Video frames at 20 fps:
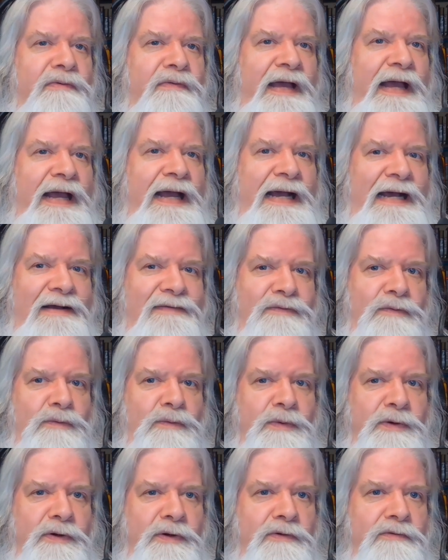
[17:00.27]
of half
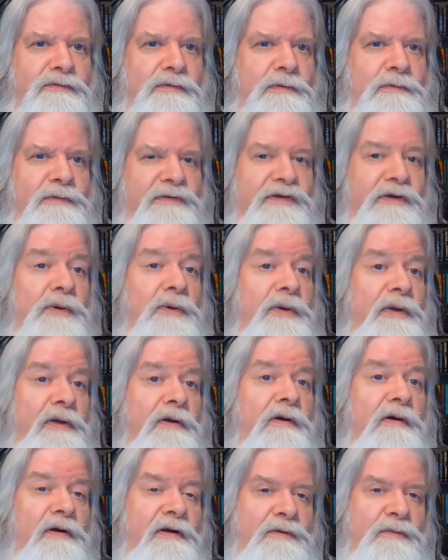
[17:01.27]
aware of what was going
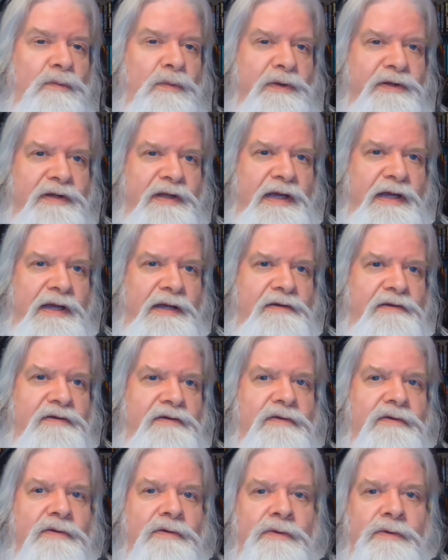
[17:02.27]
on and what they had to
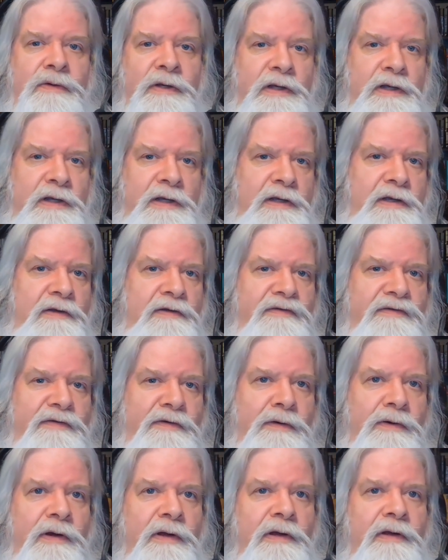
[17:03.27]
do.
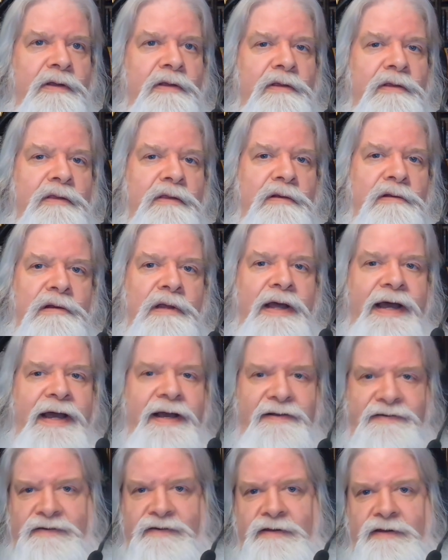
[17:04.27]
So the
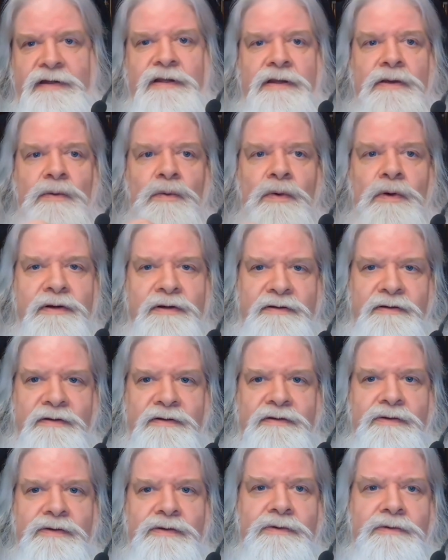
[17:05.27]
last thing they wanted to
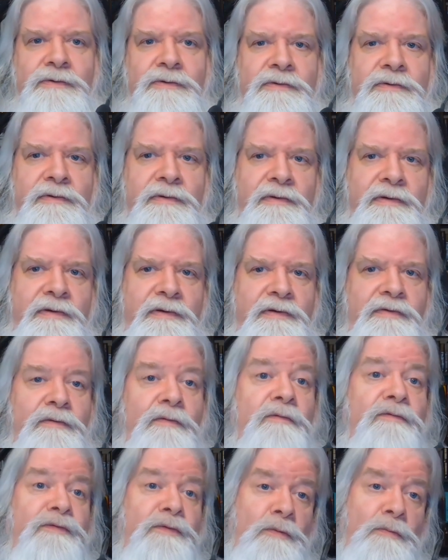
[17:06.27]
do
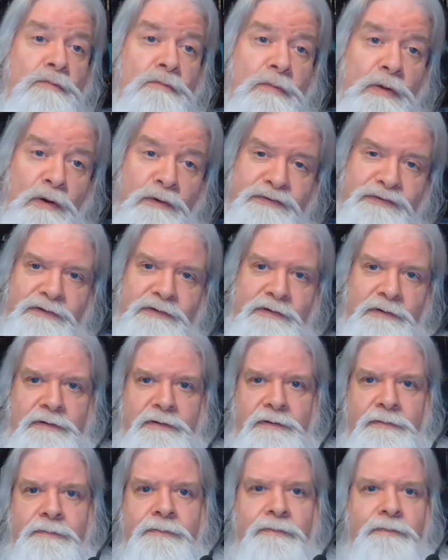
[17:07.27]
for most of
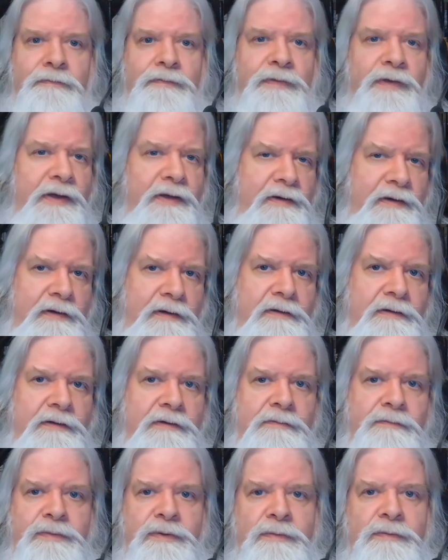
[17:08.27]
them, not all of
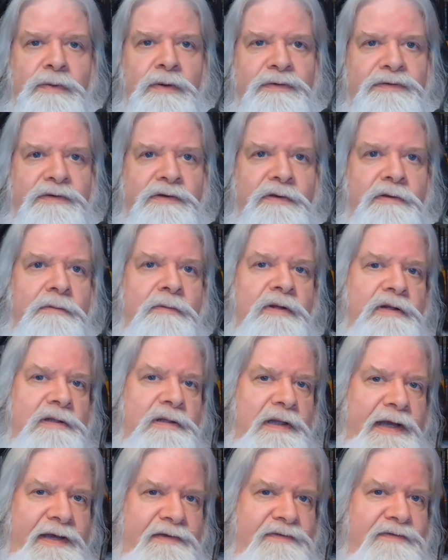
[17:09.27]
them, but most of them, the
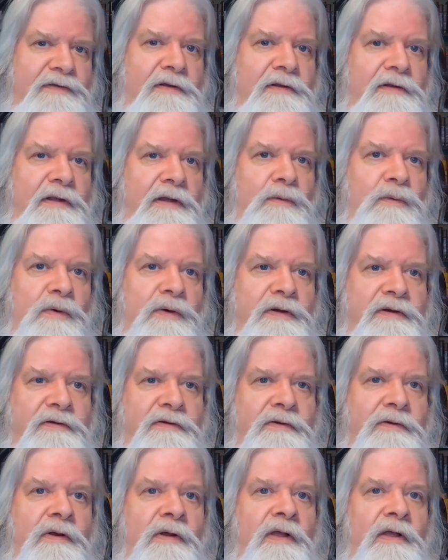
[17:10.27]
last thing they wanted
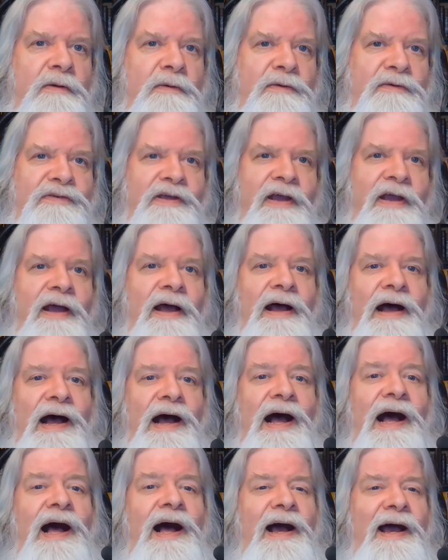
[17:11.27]
to do was say,
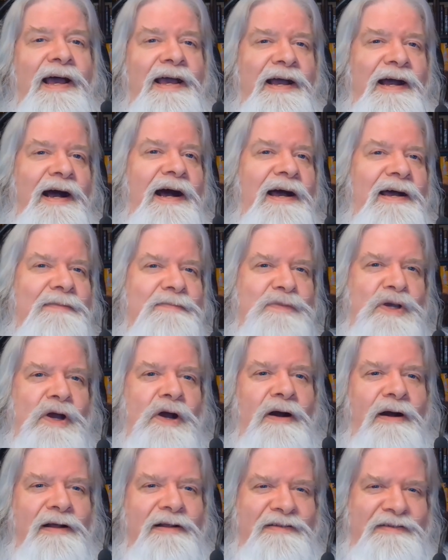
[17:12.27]
"Hi, I'm
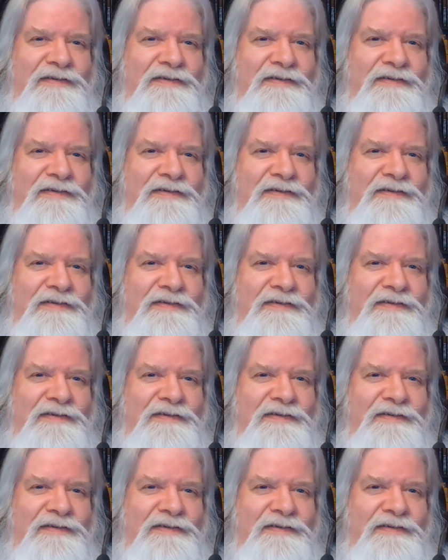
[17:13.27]
God